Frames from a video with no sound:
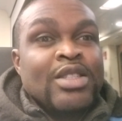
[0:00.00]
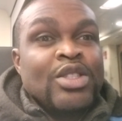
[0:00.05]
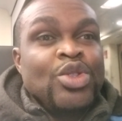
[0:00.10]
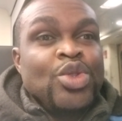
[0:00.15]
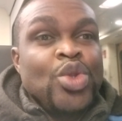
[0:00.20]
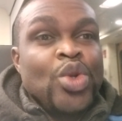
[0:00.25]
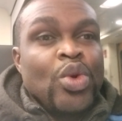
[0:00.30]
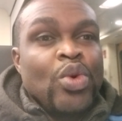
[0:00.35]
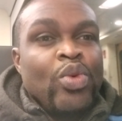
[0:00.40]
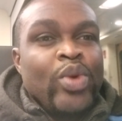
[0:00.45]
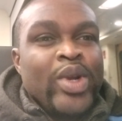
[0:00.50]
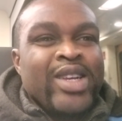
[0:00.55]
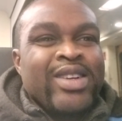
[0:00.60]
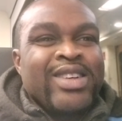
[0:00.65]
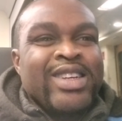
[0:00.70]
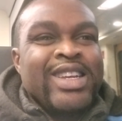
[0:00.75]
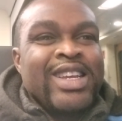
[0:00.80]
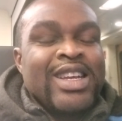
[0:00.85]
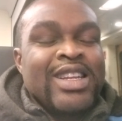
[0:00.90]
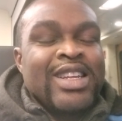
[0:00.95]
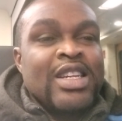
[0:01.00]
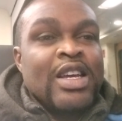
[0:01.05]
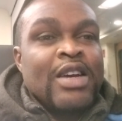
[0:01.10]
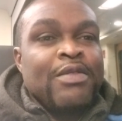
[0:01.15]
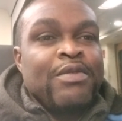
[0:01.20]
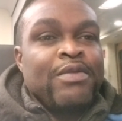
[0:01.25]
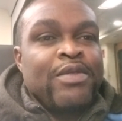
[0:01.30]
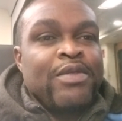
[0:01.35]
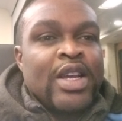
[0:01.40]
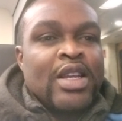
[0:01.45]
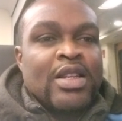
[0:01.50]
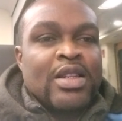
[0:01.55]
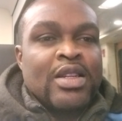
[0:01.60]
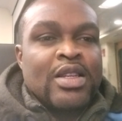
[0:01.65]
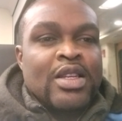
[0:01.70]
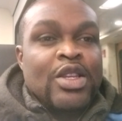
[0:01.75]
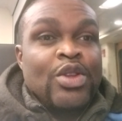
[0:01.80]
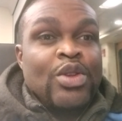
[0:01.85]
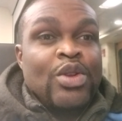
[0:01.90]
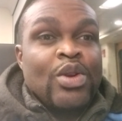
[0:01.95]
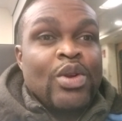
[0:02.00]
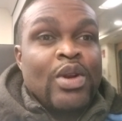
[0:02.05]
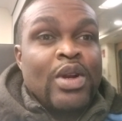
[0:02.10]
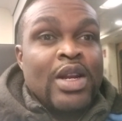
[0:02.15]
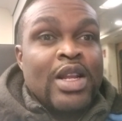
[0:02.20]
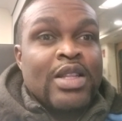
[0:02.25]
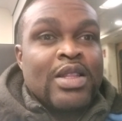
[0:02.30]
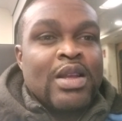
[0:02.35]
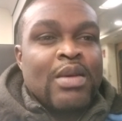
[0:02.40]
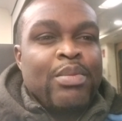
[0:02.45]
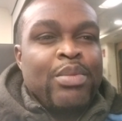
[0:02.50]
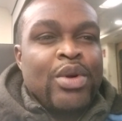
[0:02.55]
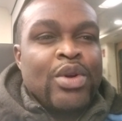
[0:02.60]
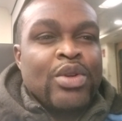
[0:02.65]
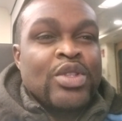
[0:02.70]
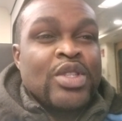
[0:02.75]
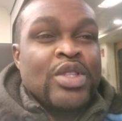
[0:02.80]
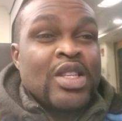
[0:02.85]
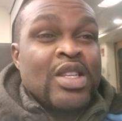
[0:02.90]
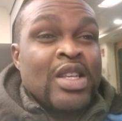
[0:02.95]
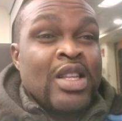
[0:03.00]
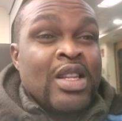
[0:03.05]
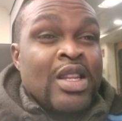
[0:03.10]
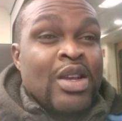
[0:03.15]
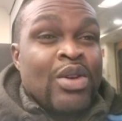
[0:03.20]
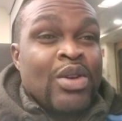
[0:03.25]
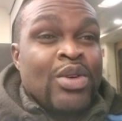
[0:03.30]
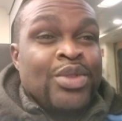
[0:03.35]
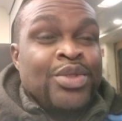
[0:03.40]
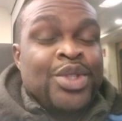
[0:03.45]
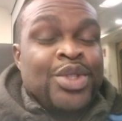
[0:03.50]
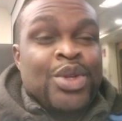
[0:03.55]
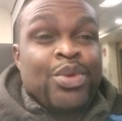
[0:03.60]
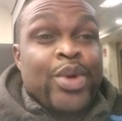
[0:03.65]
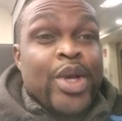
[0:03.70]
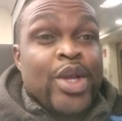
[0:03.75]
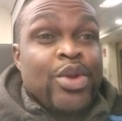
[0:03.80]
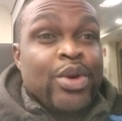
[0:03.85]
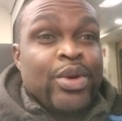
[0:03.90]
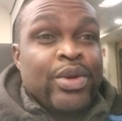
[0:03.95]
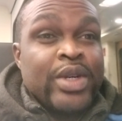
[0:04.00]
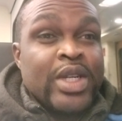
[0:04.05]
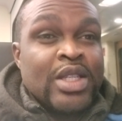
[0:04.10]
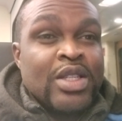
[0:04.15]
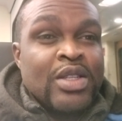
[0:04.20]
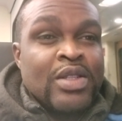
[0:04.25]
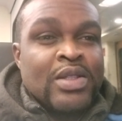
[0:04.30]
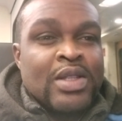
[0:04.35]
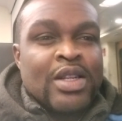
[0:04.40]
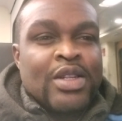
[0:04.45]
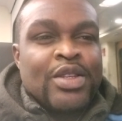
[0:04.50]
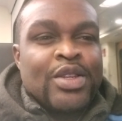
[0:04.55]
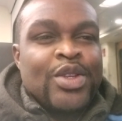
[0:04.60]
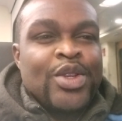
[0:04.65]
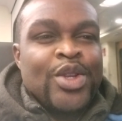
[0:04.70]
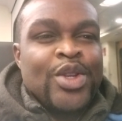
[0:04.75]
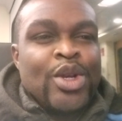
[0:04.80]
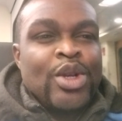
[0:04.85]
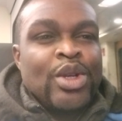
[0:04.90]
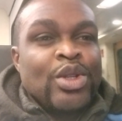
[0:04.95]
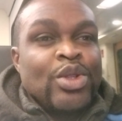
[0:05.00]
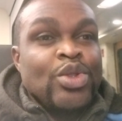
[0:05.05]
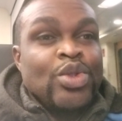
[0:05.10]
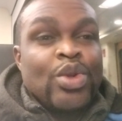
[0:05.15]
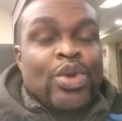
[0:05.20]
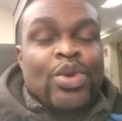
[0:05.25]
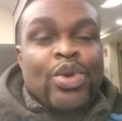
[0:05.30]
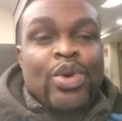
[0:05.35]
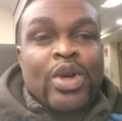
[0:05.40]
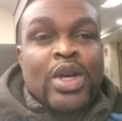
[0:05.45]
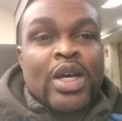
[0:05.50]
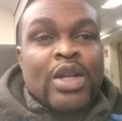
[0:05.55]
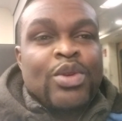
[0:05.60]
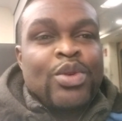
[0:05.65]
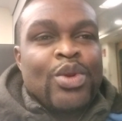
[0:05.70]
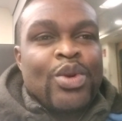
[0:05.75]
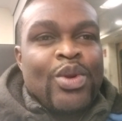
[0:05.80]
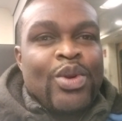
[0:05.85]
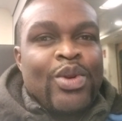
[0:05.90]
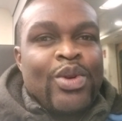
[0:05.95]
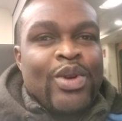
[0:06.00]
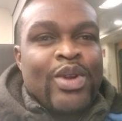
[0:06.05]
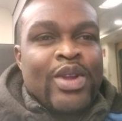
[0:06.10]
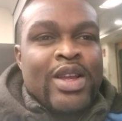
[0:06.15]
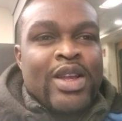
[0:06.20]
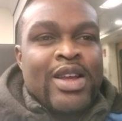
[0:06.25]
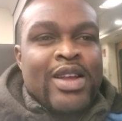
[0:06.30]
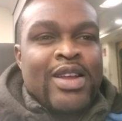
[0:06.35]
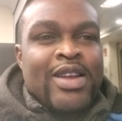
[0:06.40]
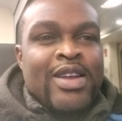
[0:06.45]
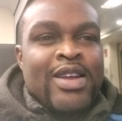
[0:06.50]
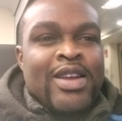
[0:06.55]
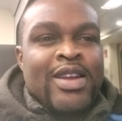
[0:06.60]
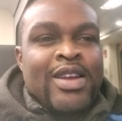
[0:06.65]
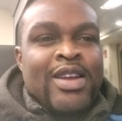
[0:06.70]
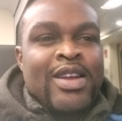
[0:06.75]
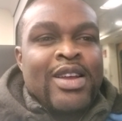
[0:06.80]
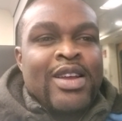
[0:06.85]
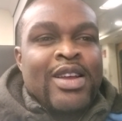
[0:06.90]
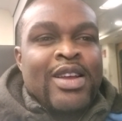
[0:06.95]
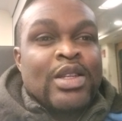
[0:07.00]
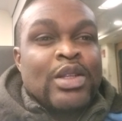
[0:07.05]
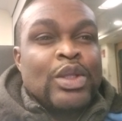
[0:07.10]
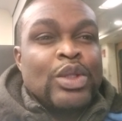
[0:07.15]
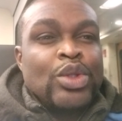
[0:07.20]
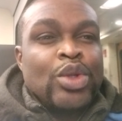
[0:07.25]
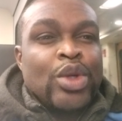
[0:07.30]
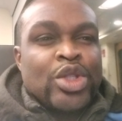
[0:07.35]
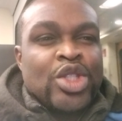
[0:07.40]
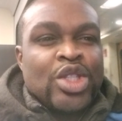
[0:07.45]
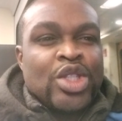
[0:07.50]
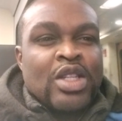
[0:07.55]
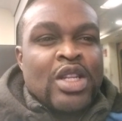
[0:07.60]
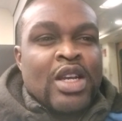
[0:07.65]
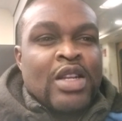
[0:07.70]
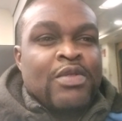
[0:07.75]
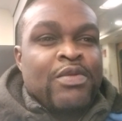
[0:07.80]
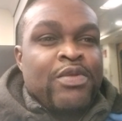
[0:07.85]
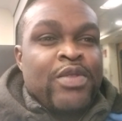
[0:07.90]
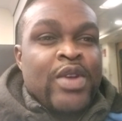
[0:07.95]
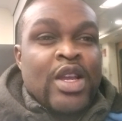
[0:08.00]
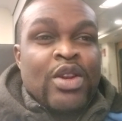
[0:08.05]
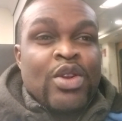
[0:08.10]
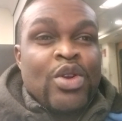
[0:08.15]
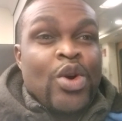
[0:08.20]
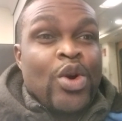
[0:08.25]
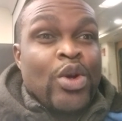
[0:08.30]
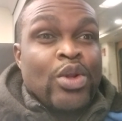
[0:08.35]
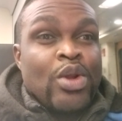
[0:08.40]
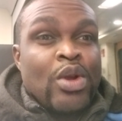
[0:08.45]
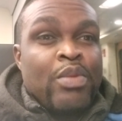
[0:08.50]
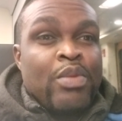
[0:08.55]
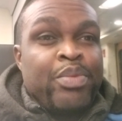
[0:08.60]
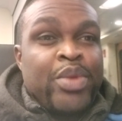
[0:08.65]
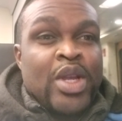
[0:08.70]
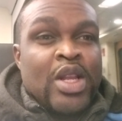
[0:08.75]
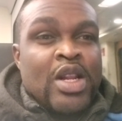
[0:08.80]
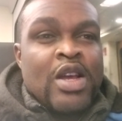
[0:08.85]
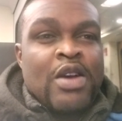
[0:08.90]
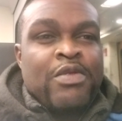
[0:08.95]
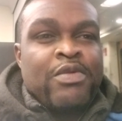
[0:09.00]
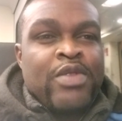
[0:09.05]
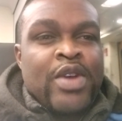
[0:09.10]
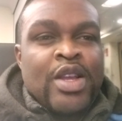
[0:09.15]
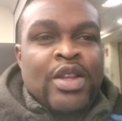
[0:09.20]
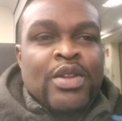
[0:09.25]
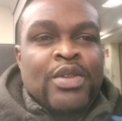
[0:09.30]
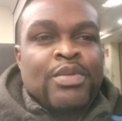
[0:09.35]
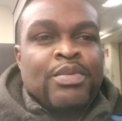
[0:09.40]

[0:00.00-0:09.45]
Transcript: you will get that fine in your letterbox in the country where you're registered. So you can no longer dodge that fine or don't pay that fine.